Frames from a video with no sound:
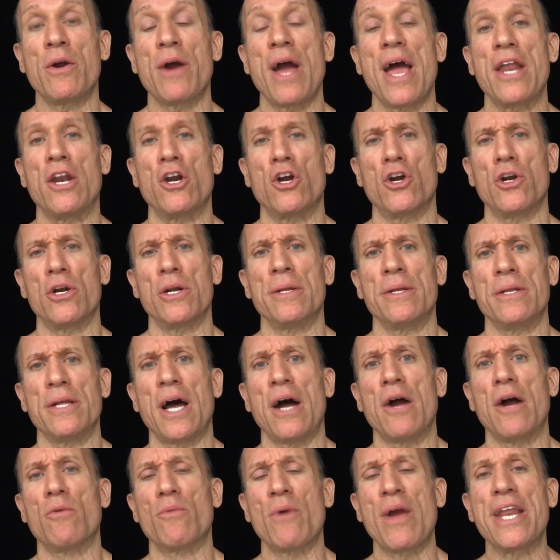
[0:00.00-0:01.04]
I had heard
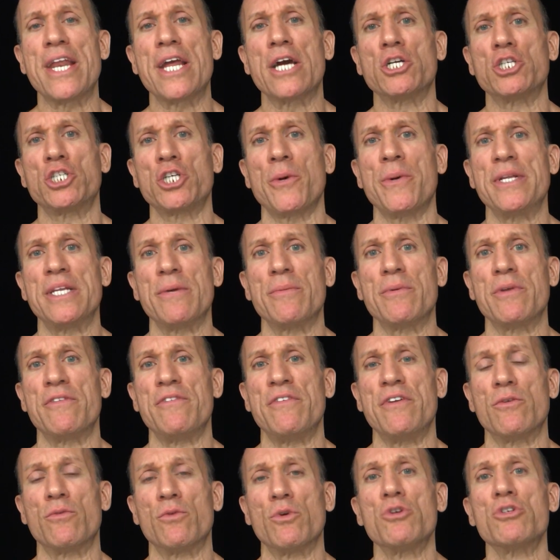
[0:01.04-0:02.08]
a radio show he did with
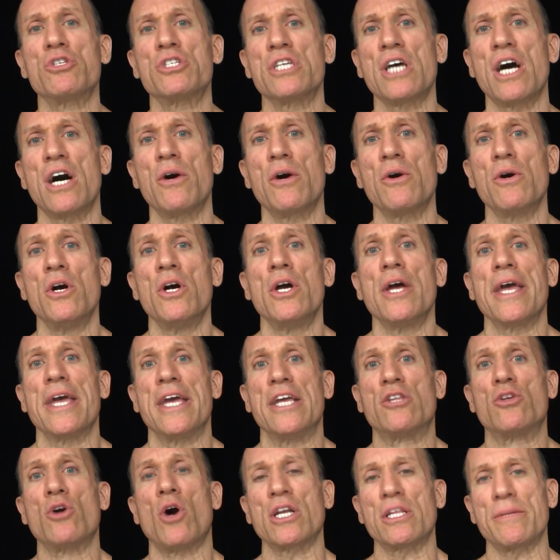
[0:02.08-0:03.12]
Vin Russo. He
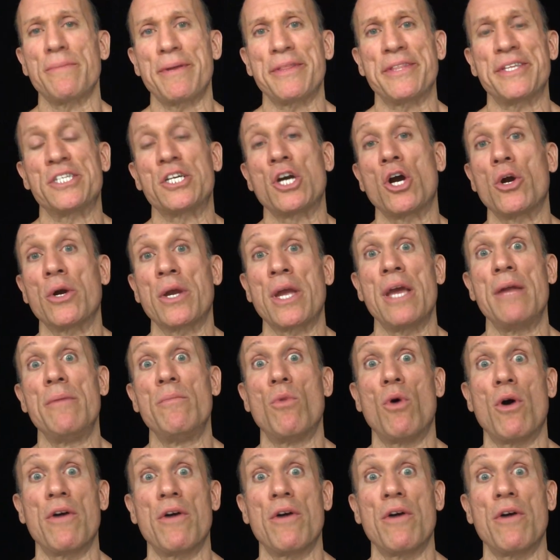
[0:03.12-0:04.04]
talked about this hurricane morph.